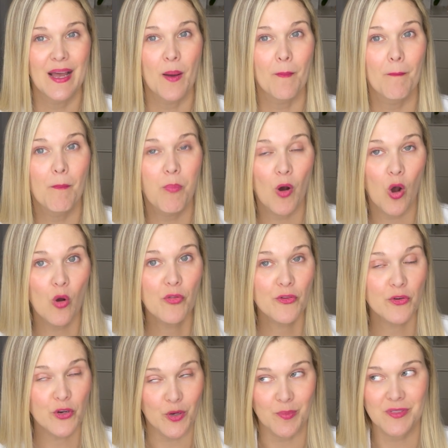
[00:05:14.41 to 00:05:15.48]
Both
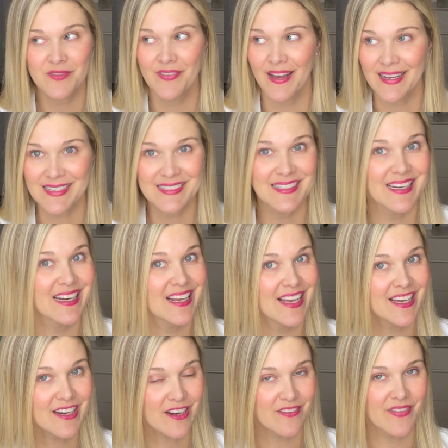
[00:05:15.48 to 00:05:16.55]
groups, vaccinated
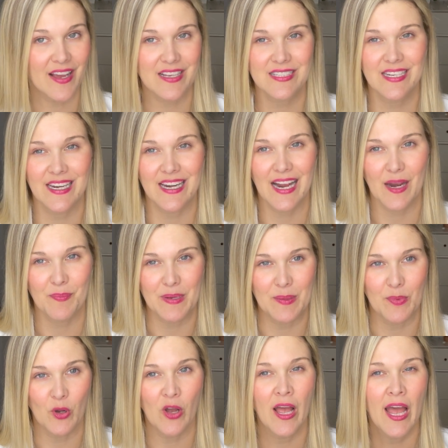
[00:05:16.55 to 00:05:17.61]
and unvaccinated, had
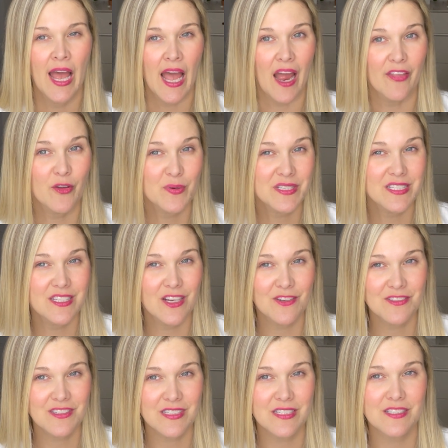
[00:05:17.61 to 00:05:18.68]
people, and there was no
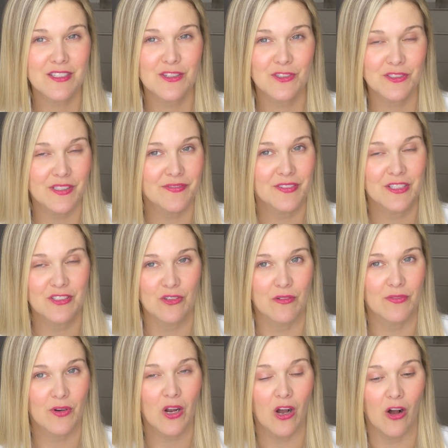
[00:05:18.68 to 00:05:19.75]
statistical difference
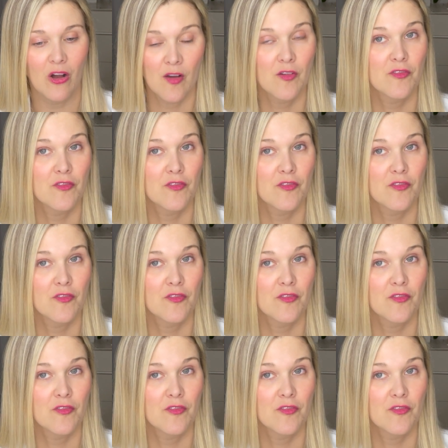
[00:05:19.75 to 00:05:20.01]
overall.